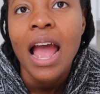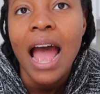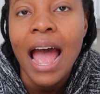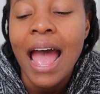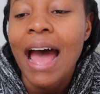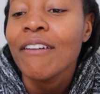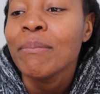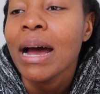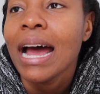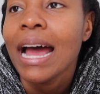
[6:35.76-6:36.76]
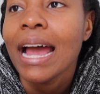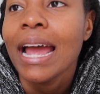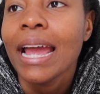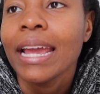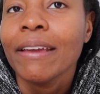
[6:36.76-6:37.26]
I have
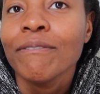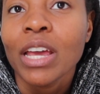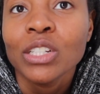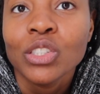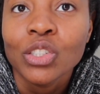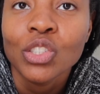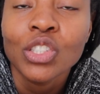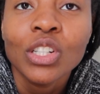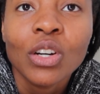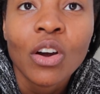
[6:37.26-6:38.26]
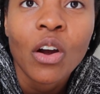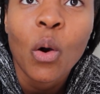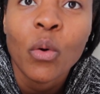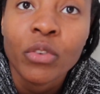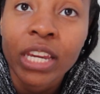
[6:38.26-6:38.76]
my confectioner sugar
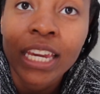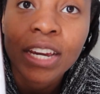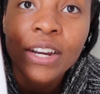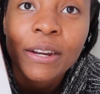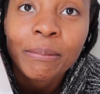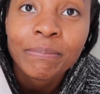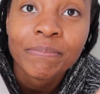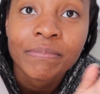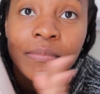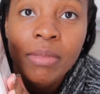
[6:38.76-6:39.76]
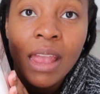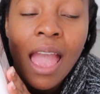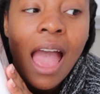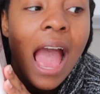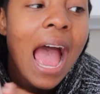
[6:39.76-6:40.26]
over here.
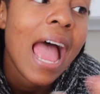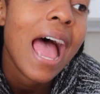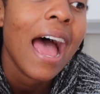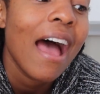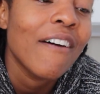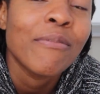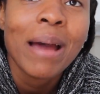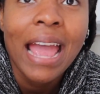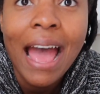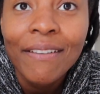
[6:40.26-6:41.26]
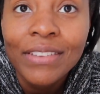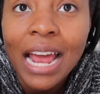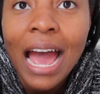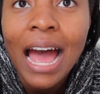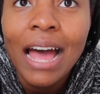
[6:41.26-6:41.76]
I have my half and
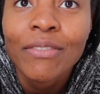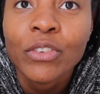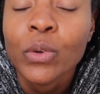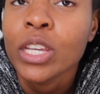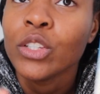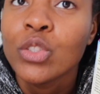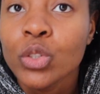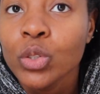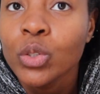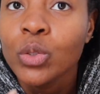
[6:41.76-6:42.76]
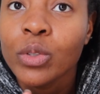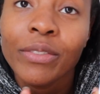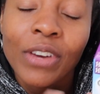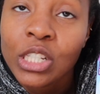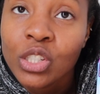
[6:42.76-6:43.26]
half. You can do
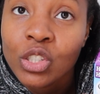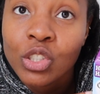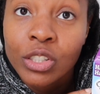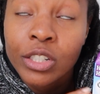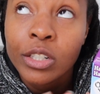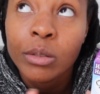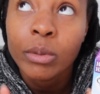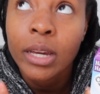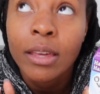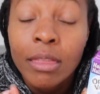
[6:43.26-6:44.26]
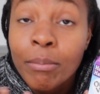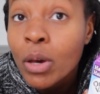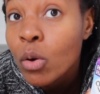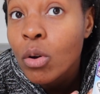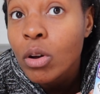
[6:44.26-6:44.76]
confectioner sugar with
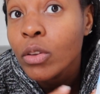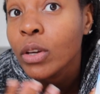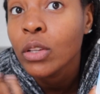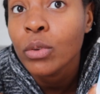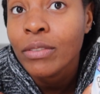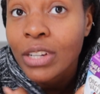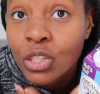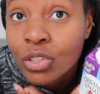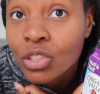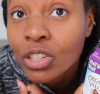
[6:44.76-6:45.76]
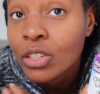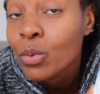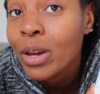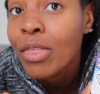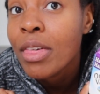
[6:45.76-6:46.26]
milk. You can do confectioner sugar
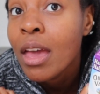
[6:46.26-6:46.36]
with